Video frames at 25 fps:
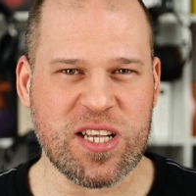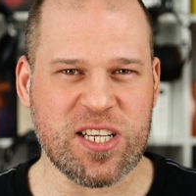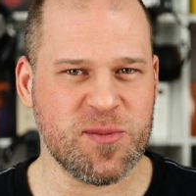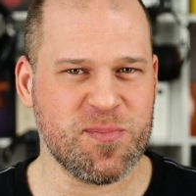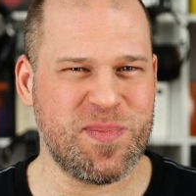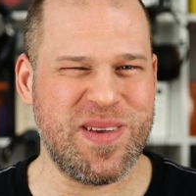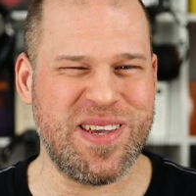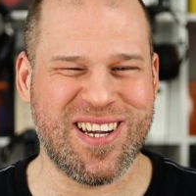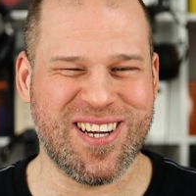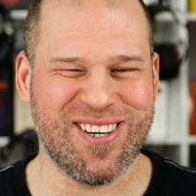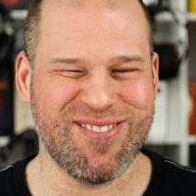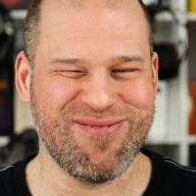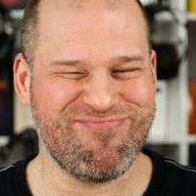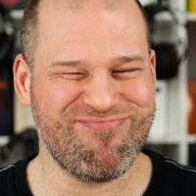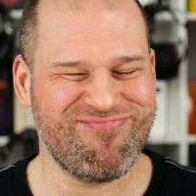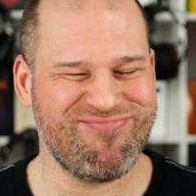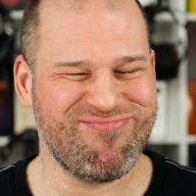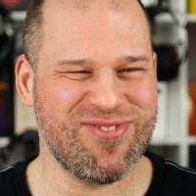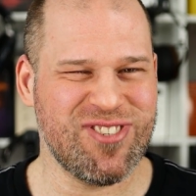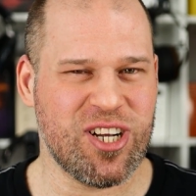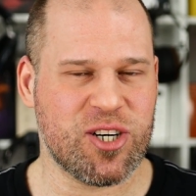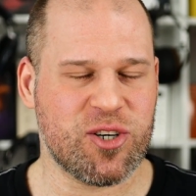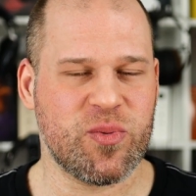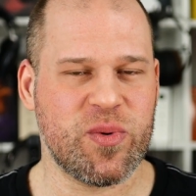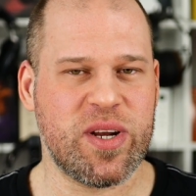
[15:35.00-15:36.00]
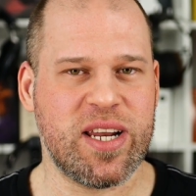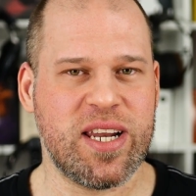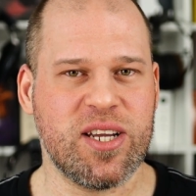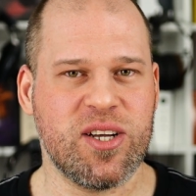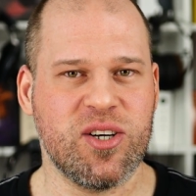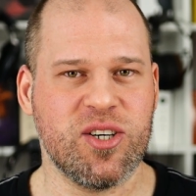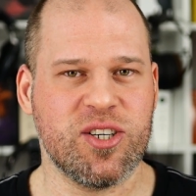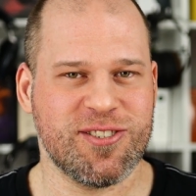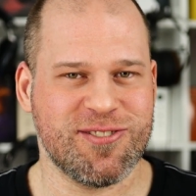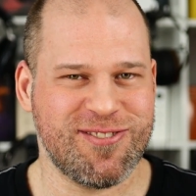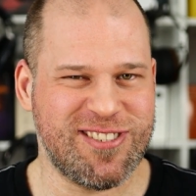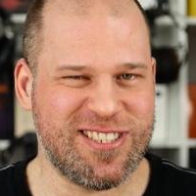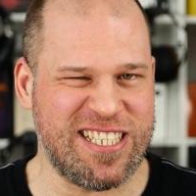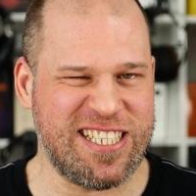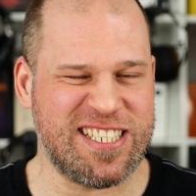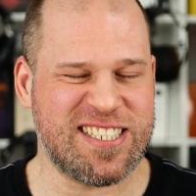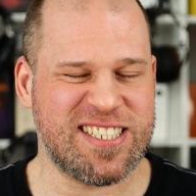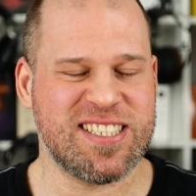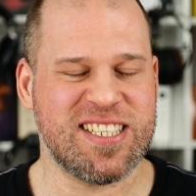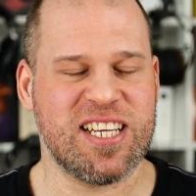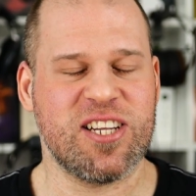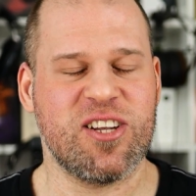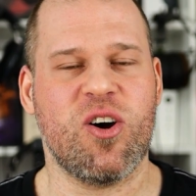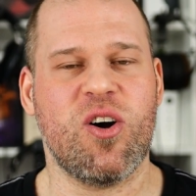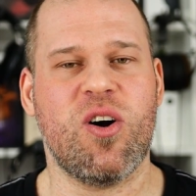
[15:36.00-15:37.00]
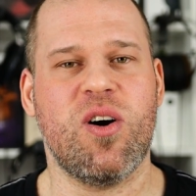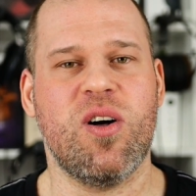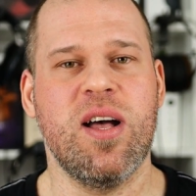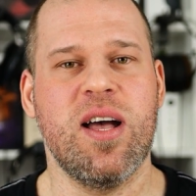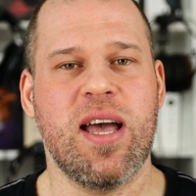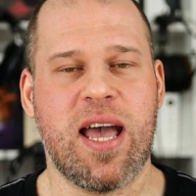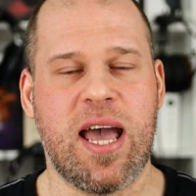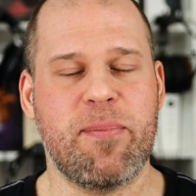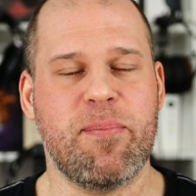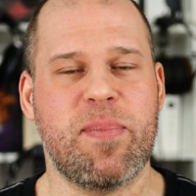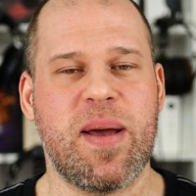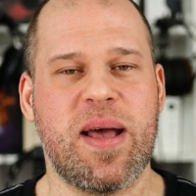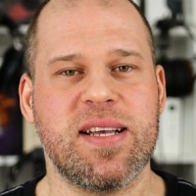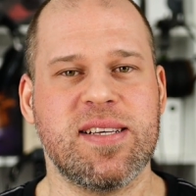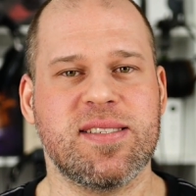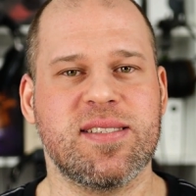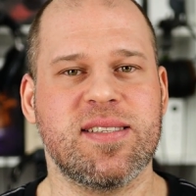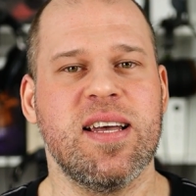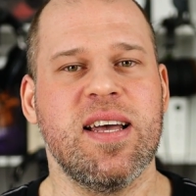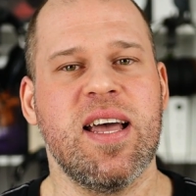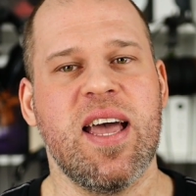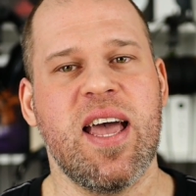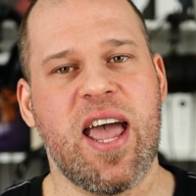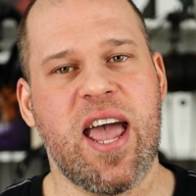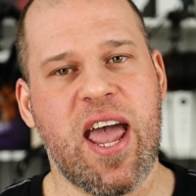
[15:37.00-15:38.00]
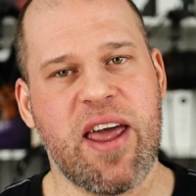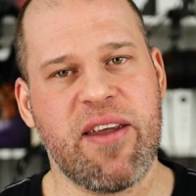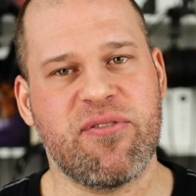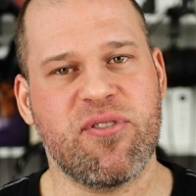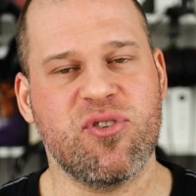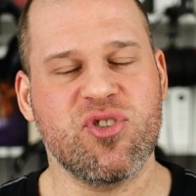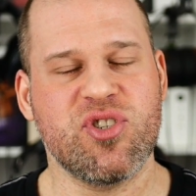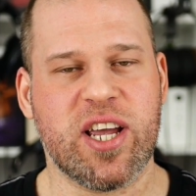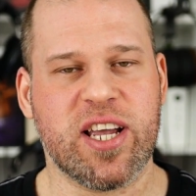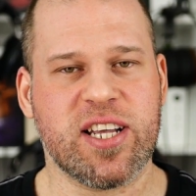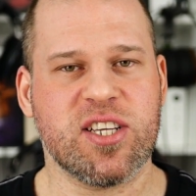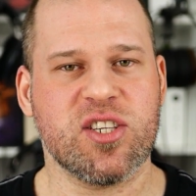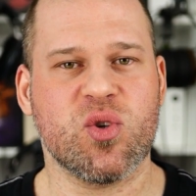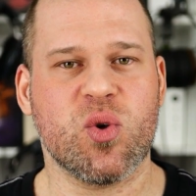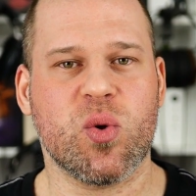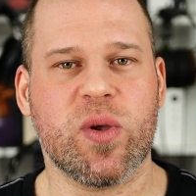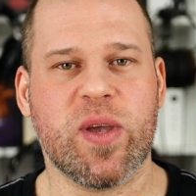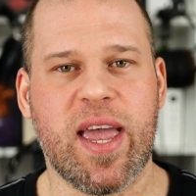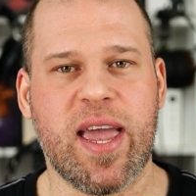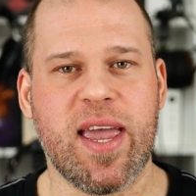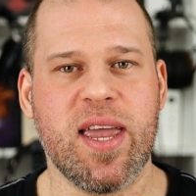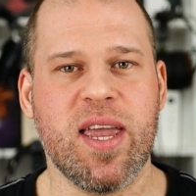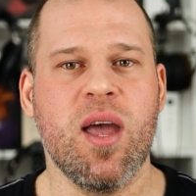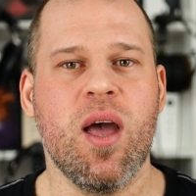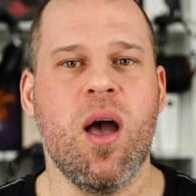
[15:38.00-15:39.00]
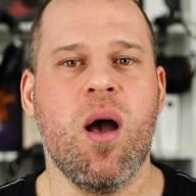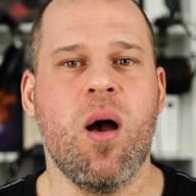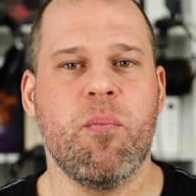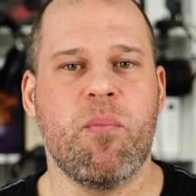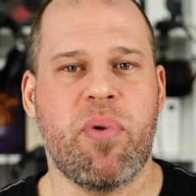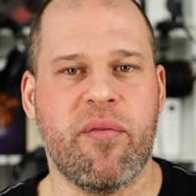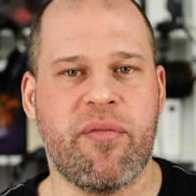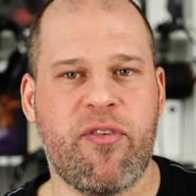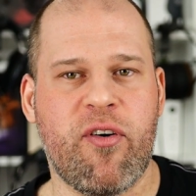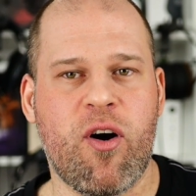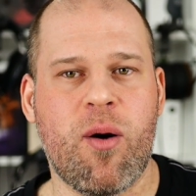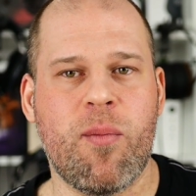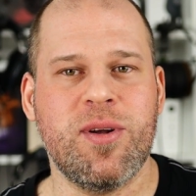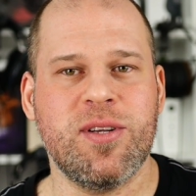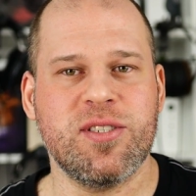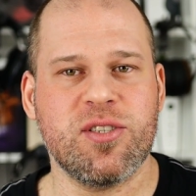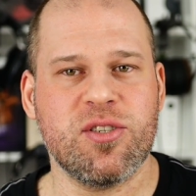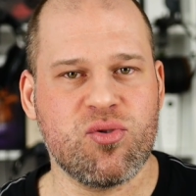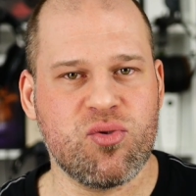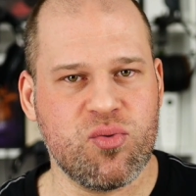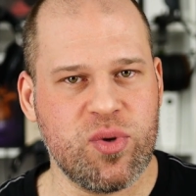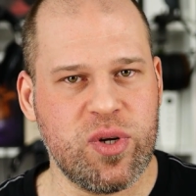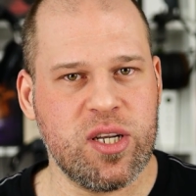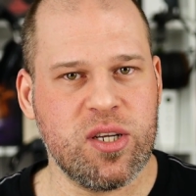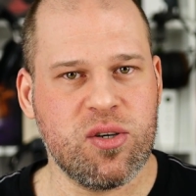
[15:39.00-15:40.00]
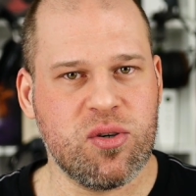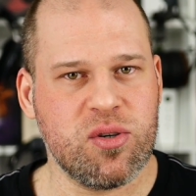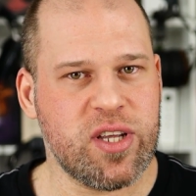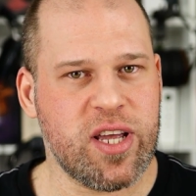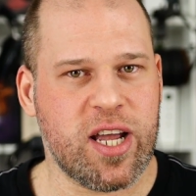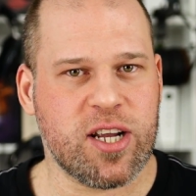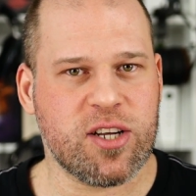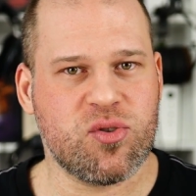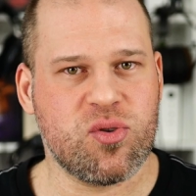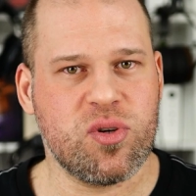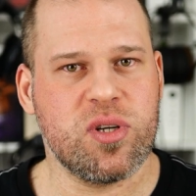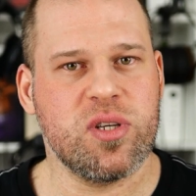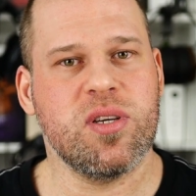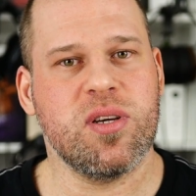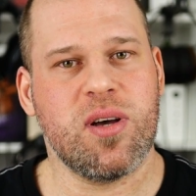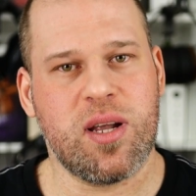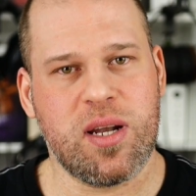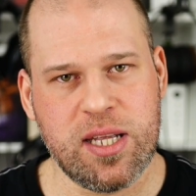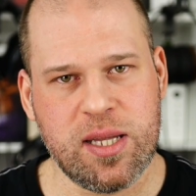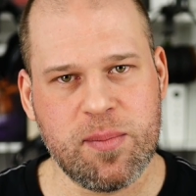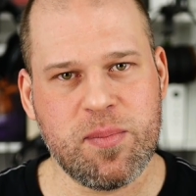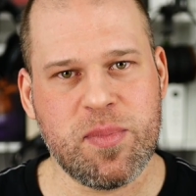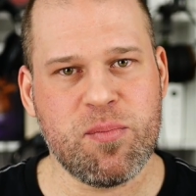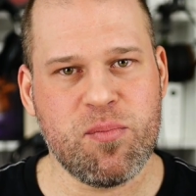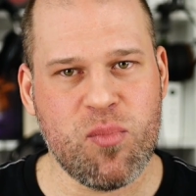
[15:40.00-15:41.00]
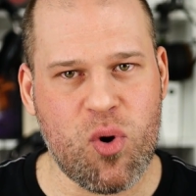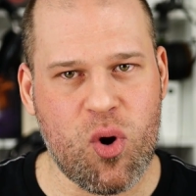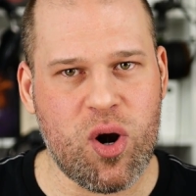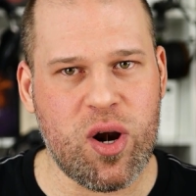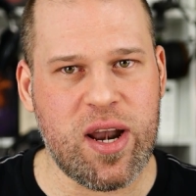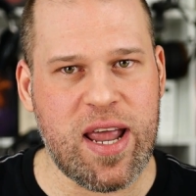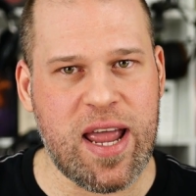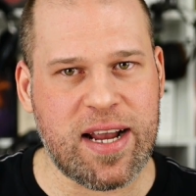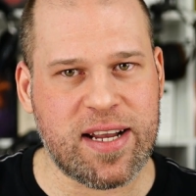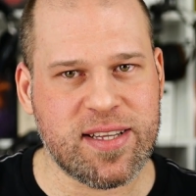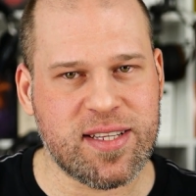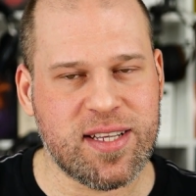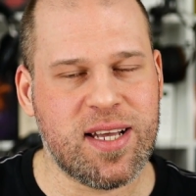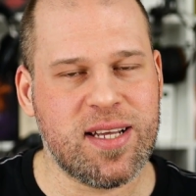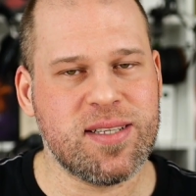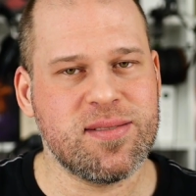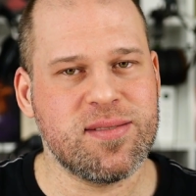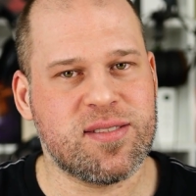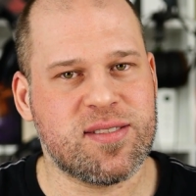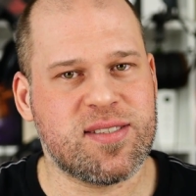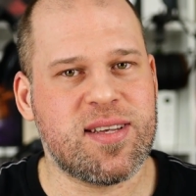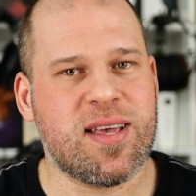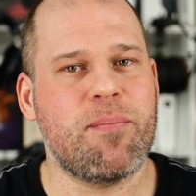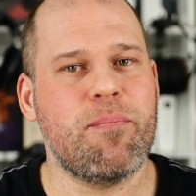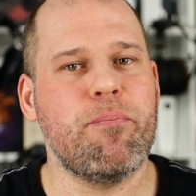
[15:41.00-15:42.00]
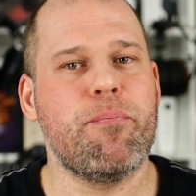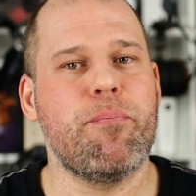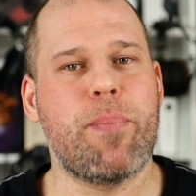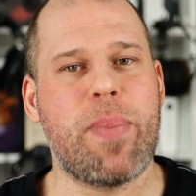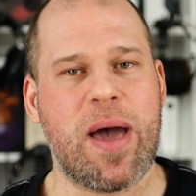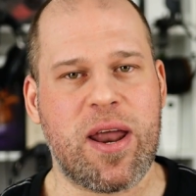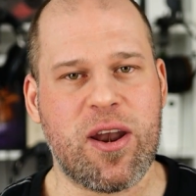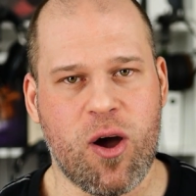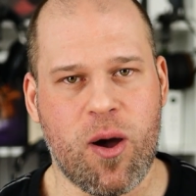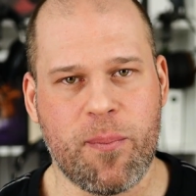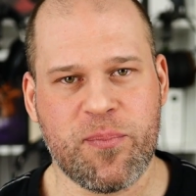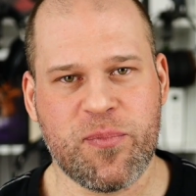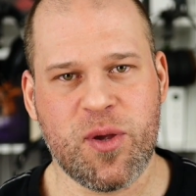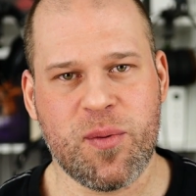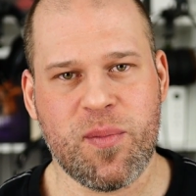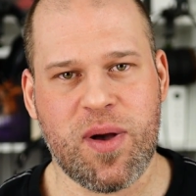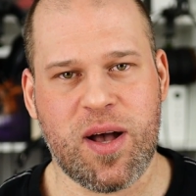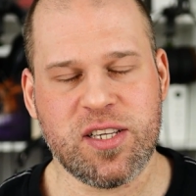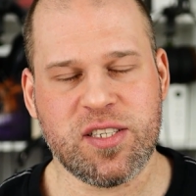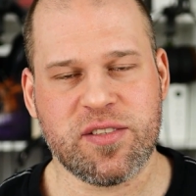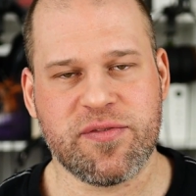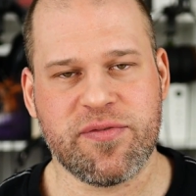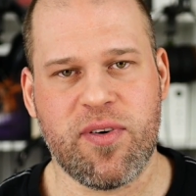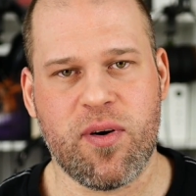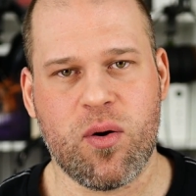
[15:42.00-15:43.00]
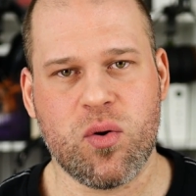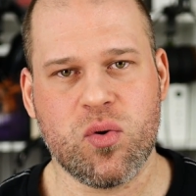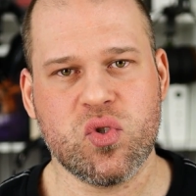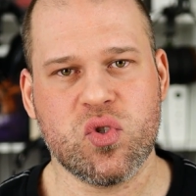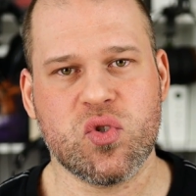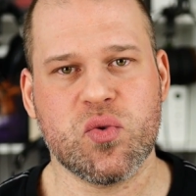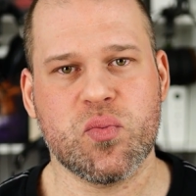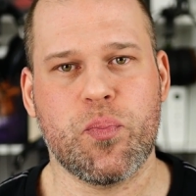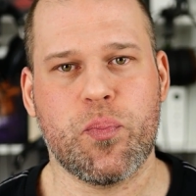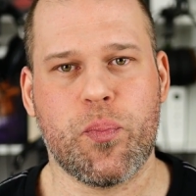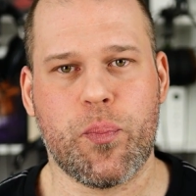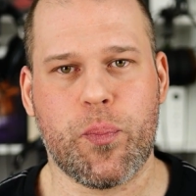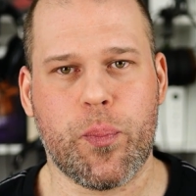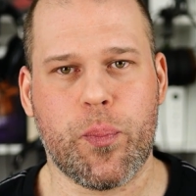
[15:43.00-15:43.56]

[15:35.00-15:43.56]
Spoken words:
Speaker, not really good, decent at all. At best, headphone jack is okay. Performance is really good actually. A little bit more lag than some better optimized phones,